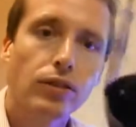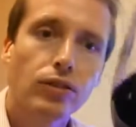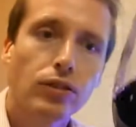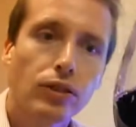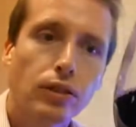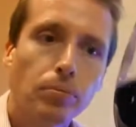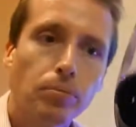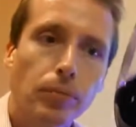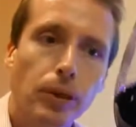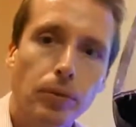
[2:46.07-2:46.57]
is
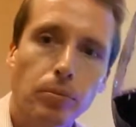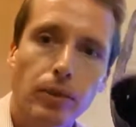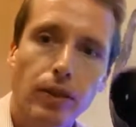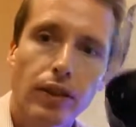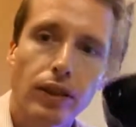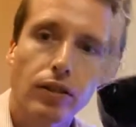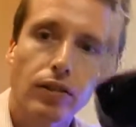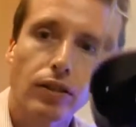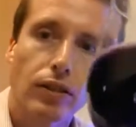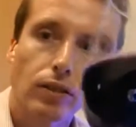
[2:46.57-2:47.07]
some pepper
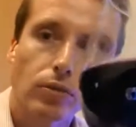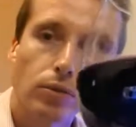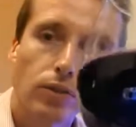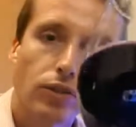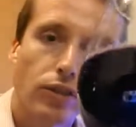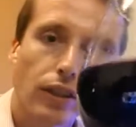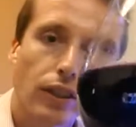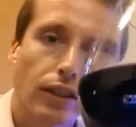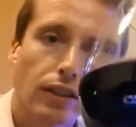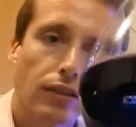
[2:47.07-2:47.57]
there, and I
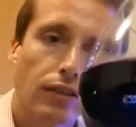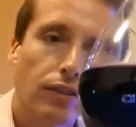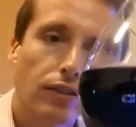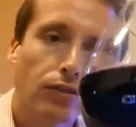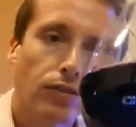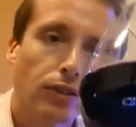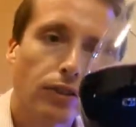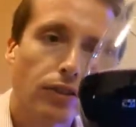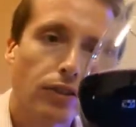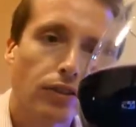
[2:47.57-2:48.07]
would say that
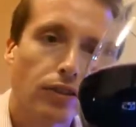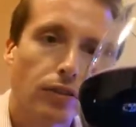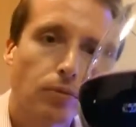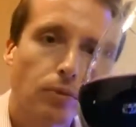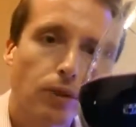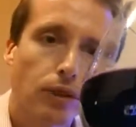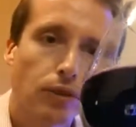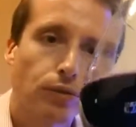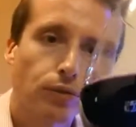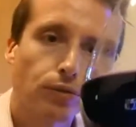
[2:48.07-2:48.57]
is very
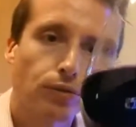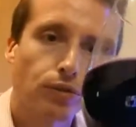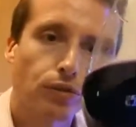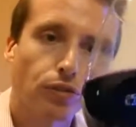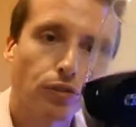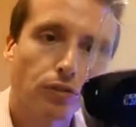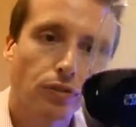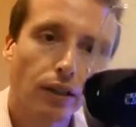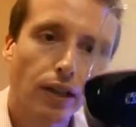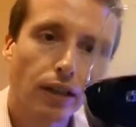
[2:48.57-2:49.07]
similar to a
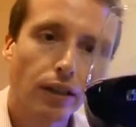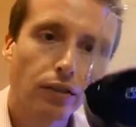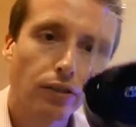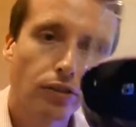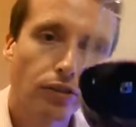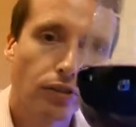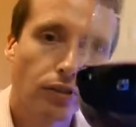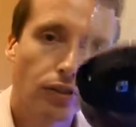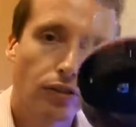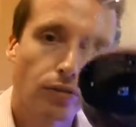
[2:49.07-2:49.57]

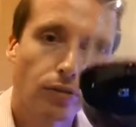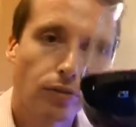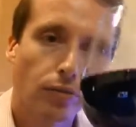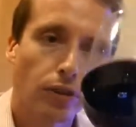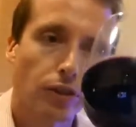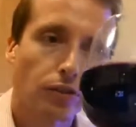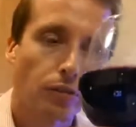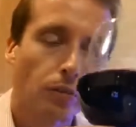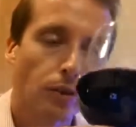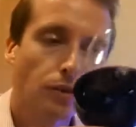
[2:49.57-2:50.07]
Shiraz just
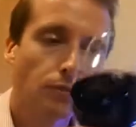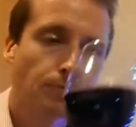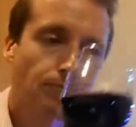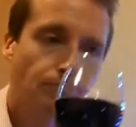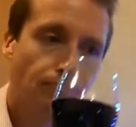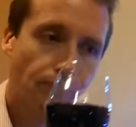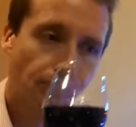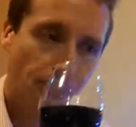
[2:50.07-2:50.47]
from the smell.